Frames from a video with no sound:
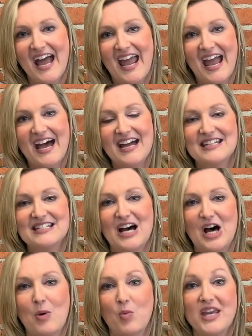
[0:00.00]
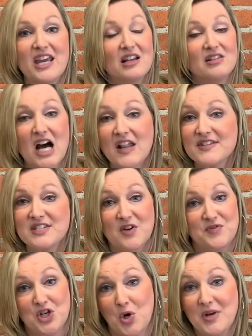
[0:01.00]
And we get a lot of the
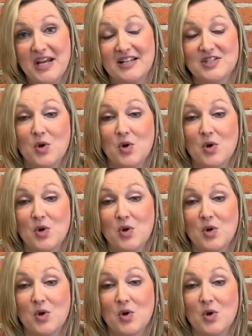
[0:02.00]
stuff donated.